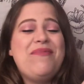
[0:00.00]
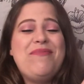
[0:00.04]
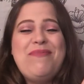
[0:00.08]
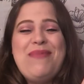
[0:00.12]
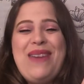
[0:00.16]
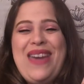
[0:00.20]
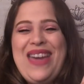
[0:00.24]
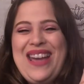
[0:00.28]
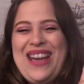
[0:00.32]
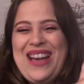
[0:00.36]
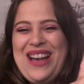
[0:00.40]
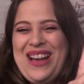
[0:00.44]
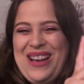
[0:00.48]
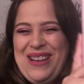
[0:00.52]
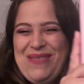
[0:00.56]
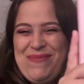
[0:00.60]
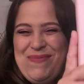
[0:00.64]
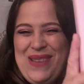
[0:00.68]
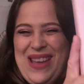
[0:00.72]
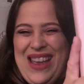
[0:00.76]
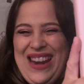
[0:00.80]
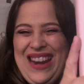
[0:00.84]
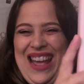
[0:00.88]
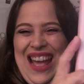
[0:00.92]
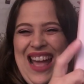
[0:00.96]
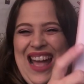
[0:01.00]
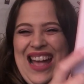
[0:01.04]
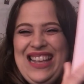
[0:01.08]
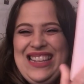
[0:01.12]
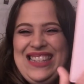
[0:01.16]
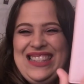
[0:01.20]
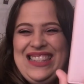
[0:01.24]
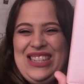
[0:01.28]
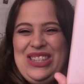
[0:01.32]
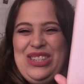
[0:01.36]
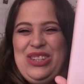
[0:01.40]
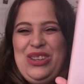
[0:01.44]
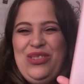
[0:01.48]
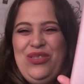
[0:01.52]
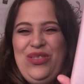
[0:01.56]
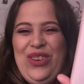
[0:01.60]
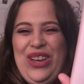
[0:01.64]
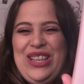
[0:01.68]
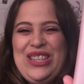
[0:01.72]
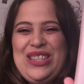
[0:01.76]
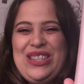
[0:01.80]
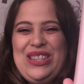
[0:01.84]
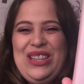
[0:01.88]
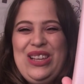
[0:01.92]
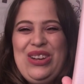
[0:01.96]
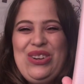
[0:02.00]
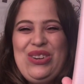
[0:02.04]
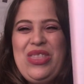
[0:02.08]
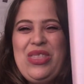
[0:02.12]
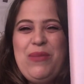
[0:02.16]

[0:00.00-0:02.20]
Makeup. And it has the Too Faced look